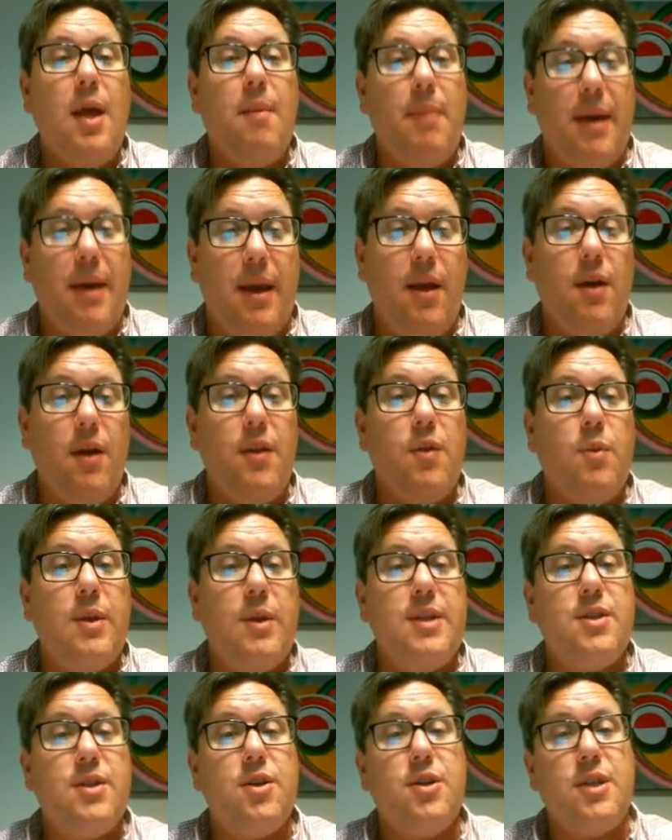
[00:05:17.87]
But here the
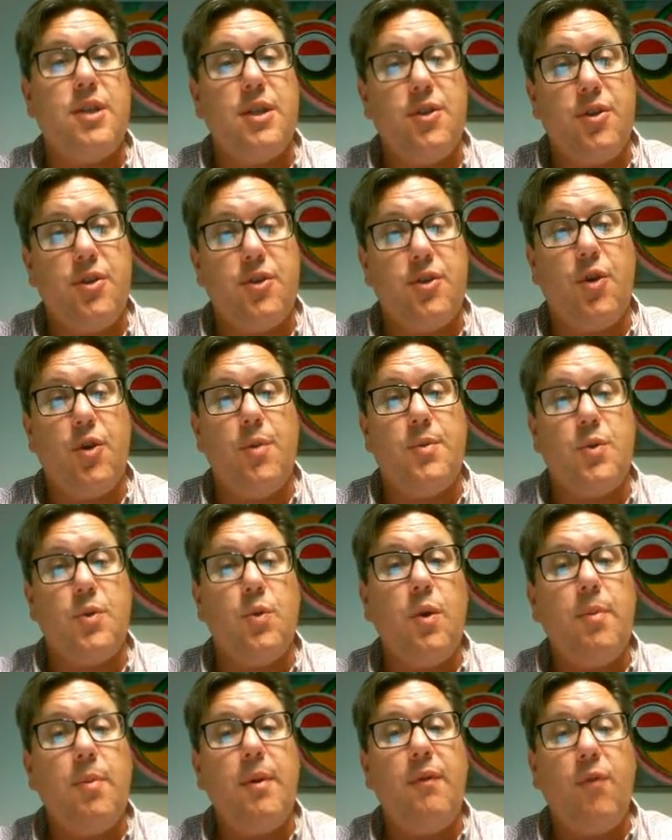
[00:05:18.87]
research interest groups
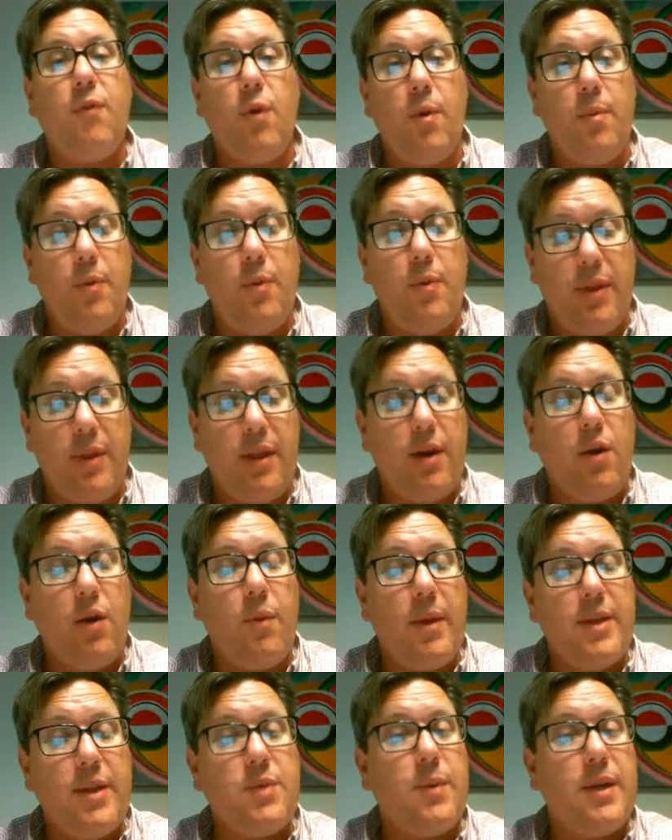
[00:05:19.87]
will be formed within
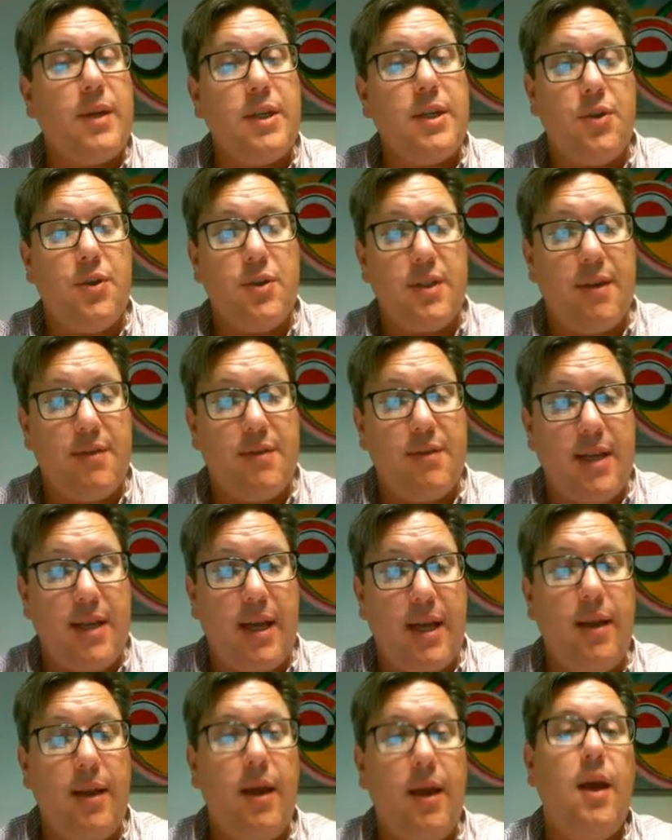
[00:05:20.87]
our weeks 1 and 2, as I've
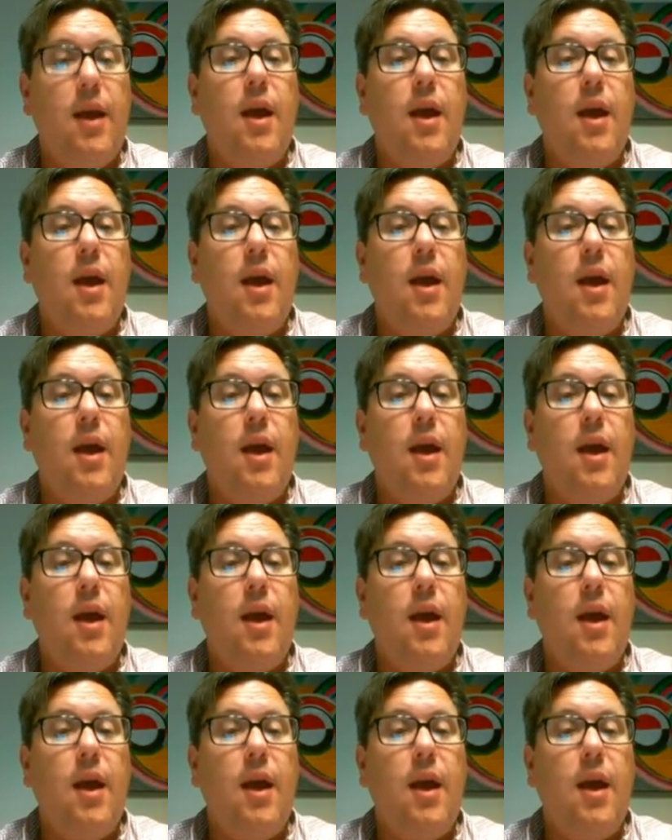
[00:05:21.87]
said.